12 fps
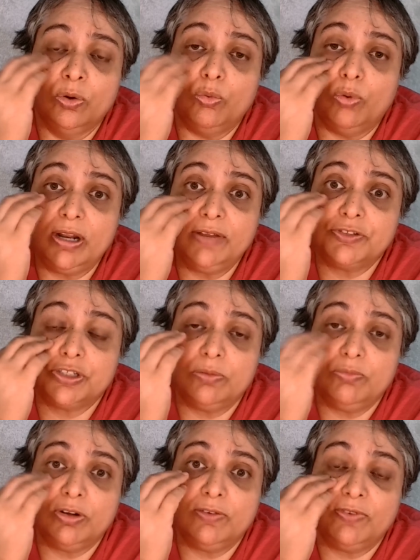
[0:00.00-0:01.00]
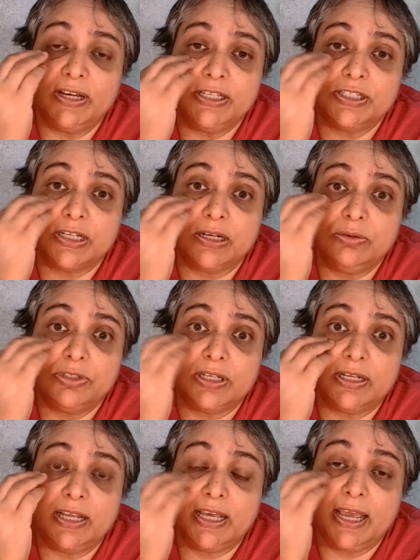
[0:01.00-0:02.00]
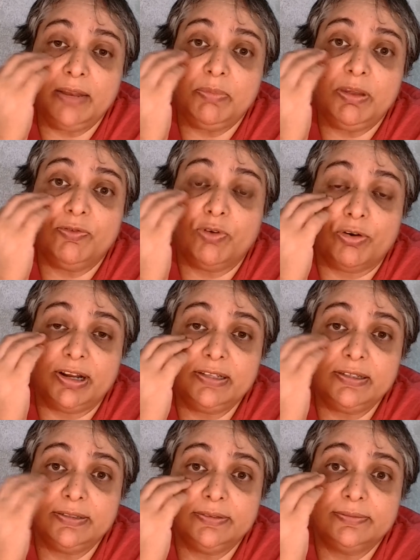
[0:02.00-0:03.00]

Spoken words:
what if someone finds out and they hate me for it?